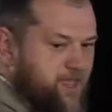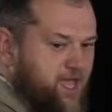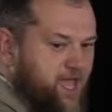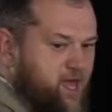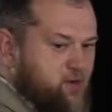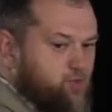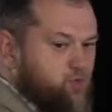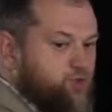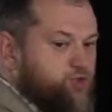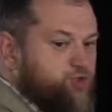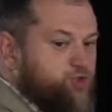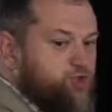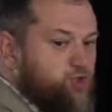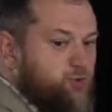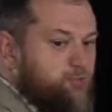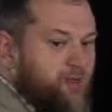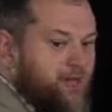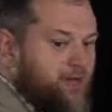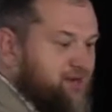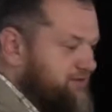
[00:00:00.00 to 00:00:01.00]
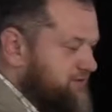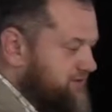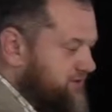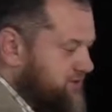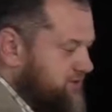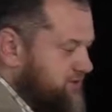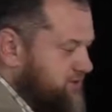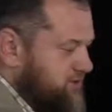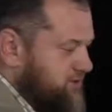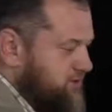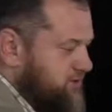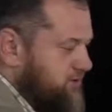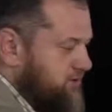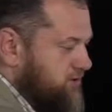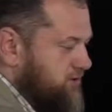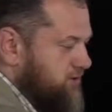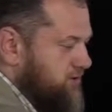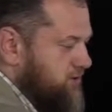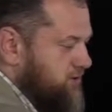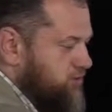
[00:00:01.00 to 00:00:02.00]
And what's your benefit?
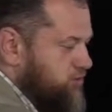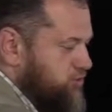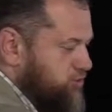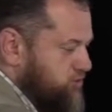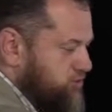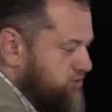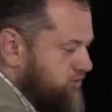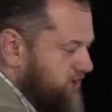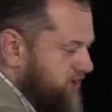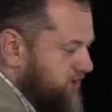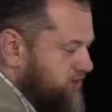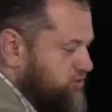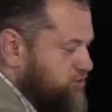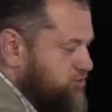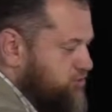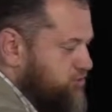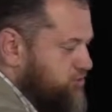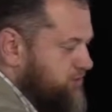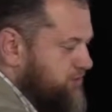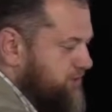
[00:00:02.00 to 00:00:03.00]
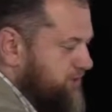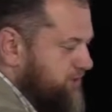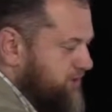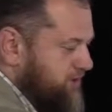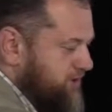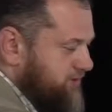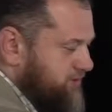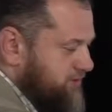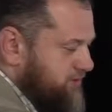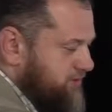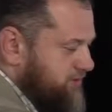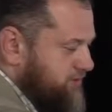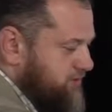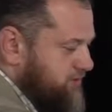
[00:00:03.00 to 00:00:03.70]
You will get 2 billion.